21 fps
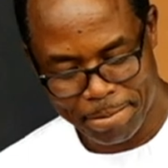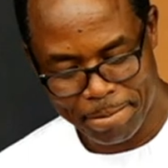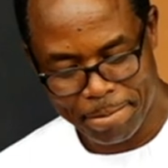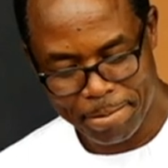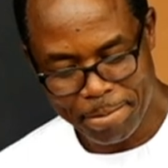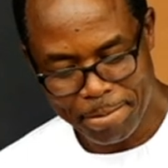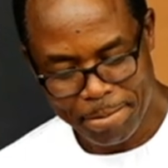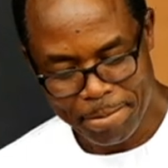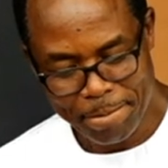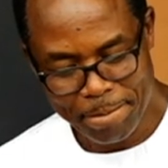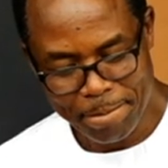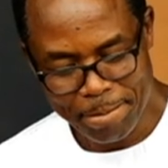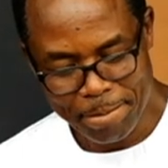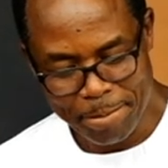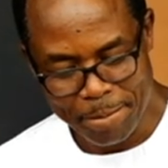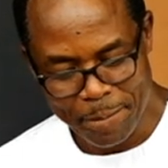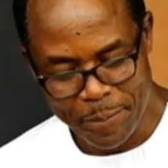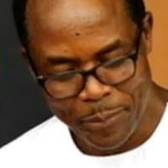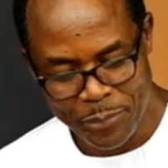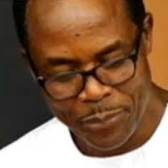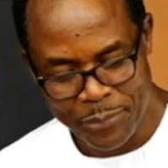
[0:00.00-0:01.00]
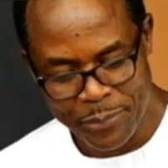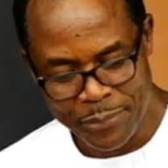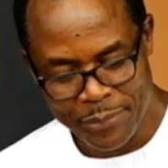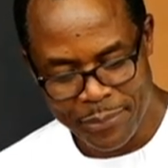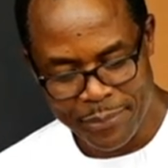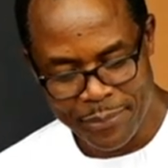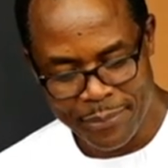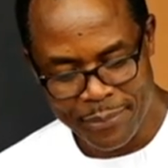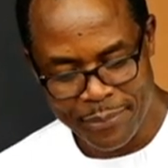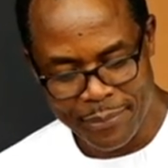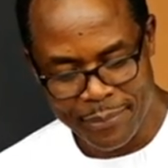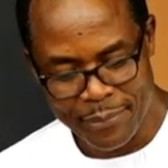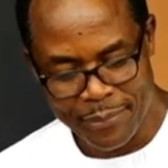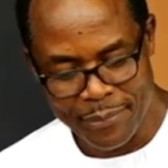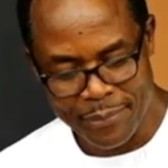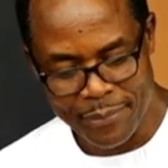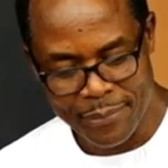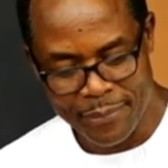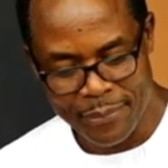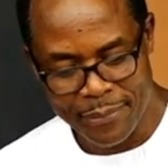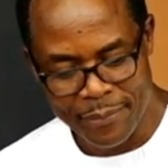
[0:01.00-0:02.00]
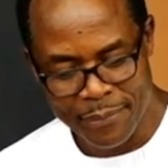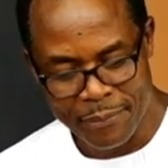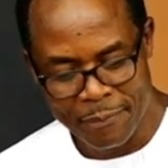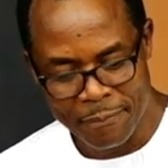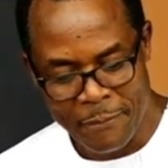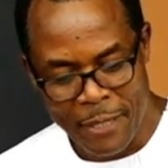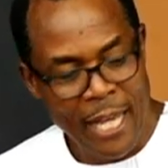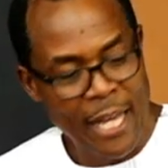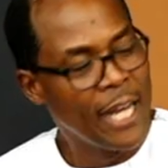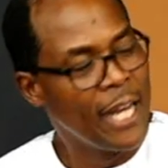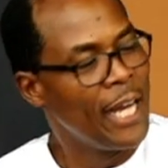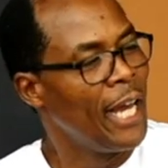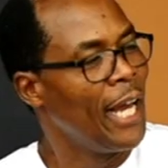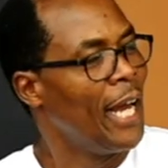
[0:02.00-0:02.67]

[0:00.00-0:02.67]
(no one is talking)